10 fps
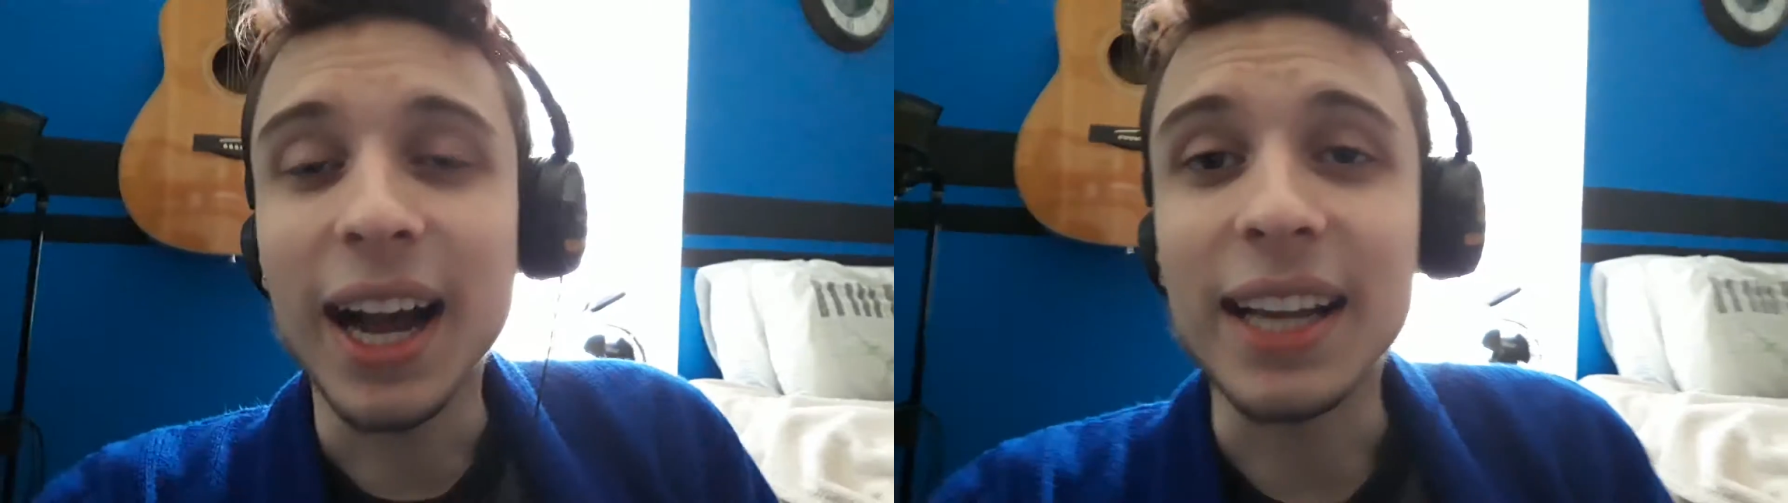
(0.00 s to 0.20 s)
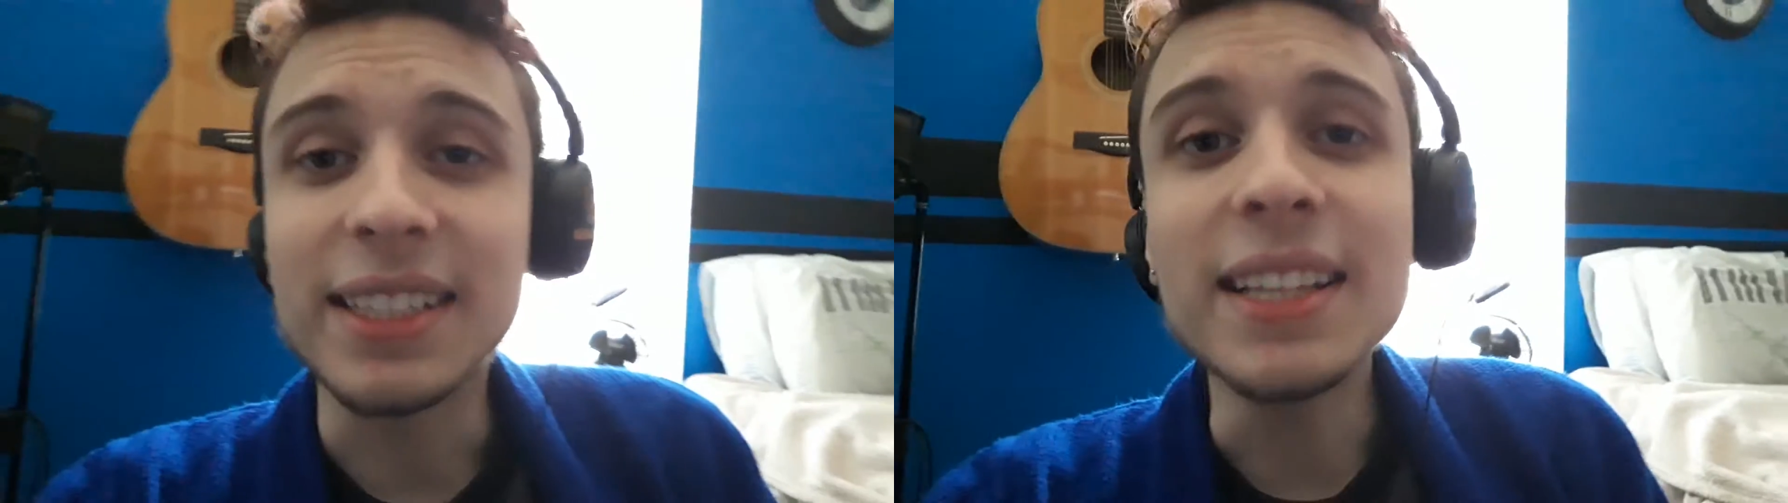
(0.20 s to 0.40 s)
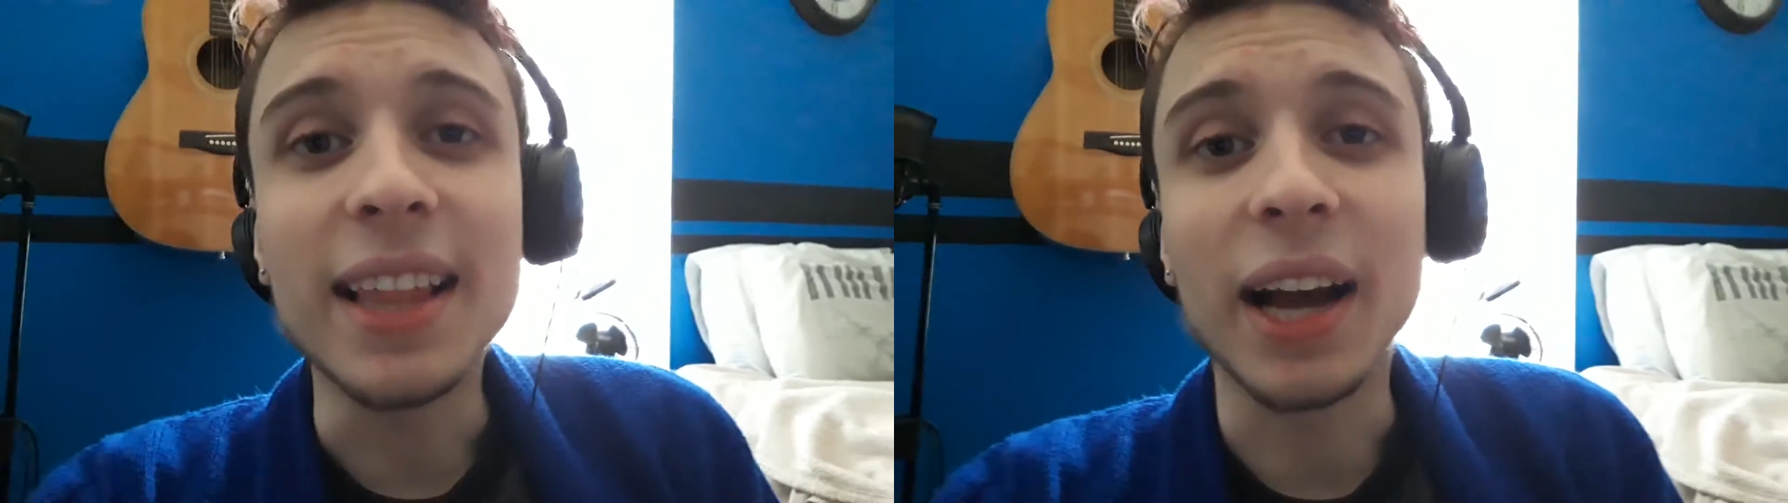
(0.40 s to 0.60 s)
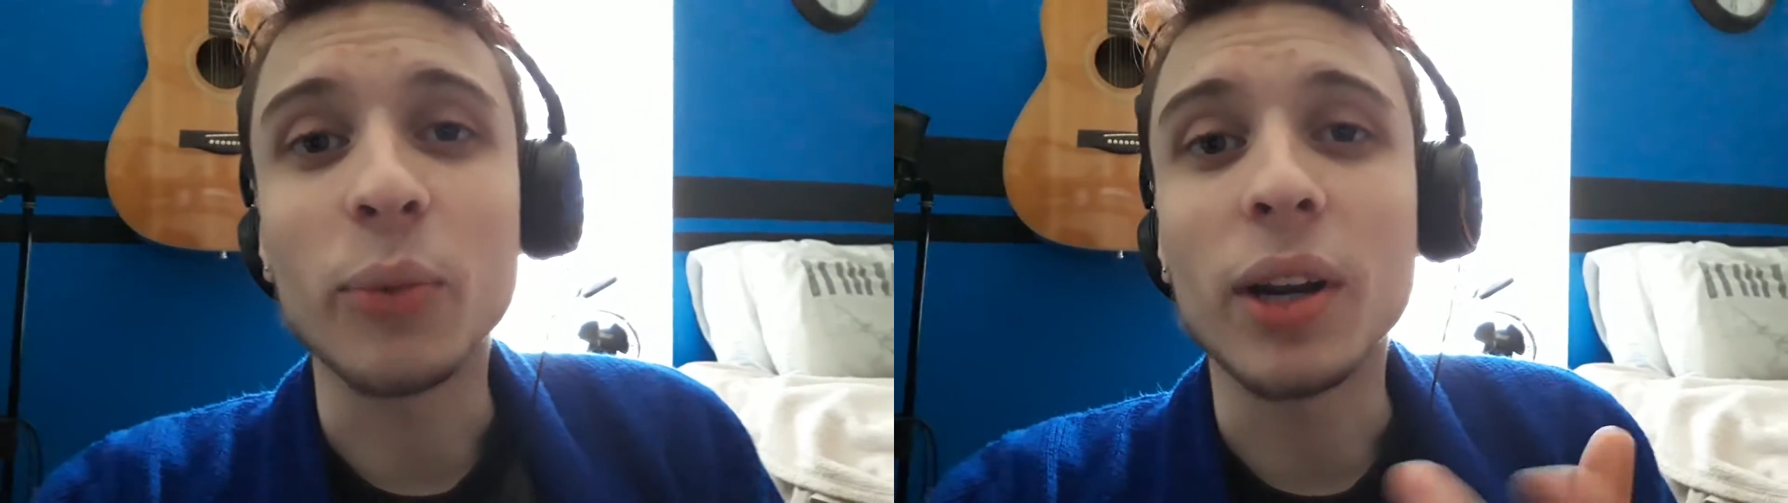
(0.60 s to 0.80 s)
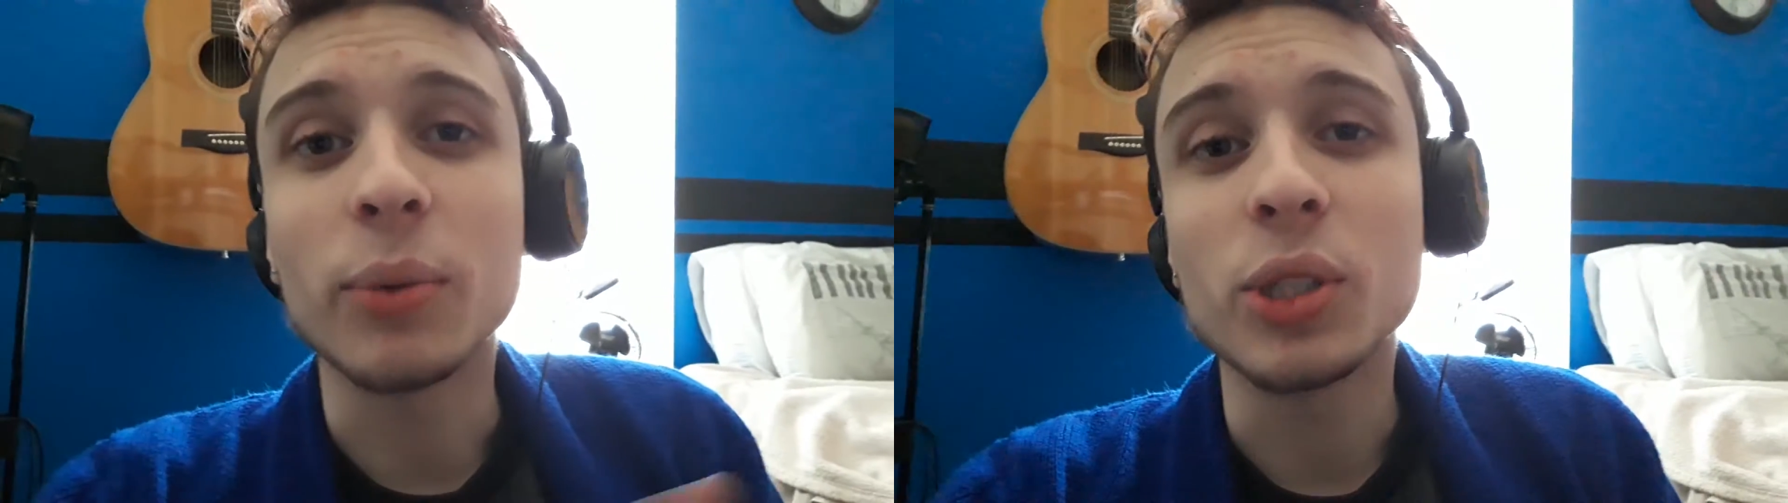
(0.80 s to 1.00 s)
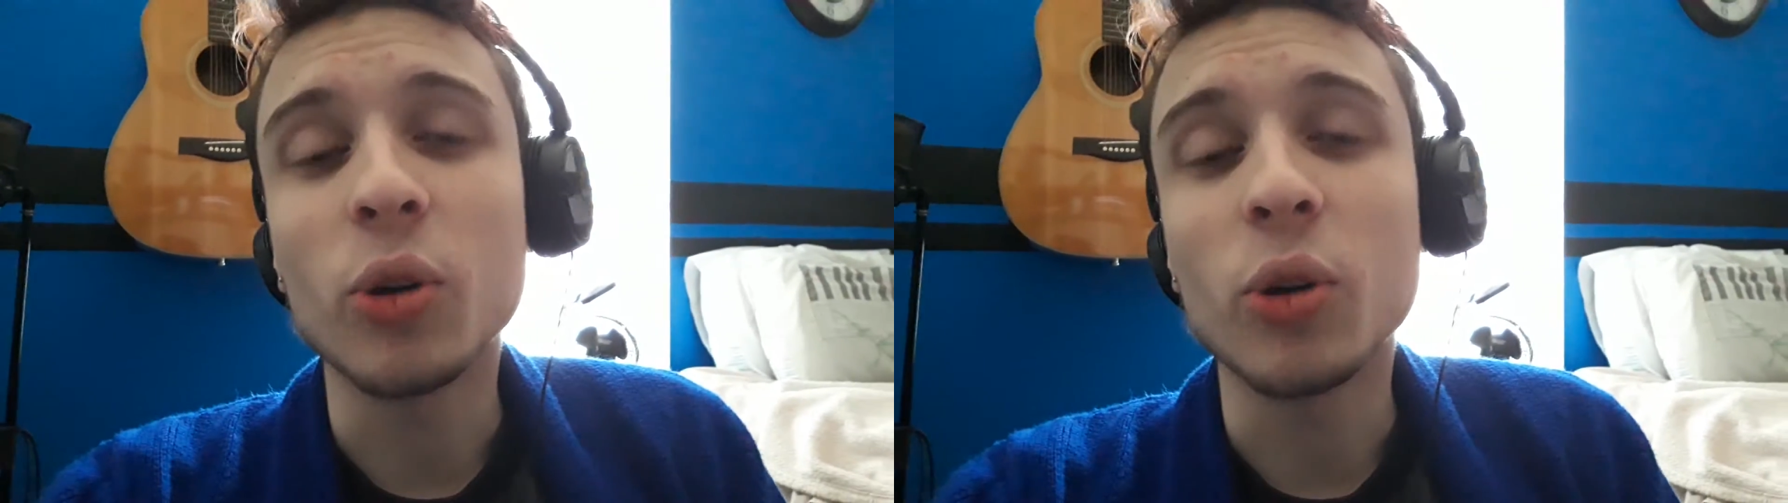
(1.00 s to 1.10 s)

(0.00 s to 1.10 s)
I did that when I was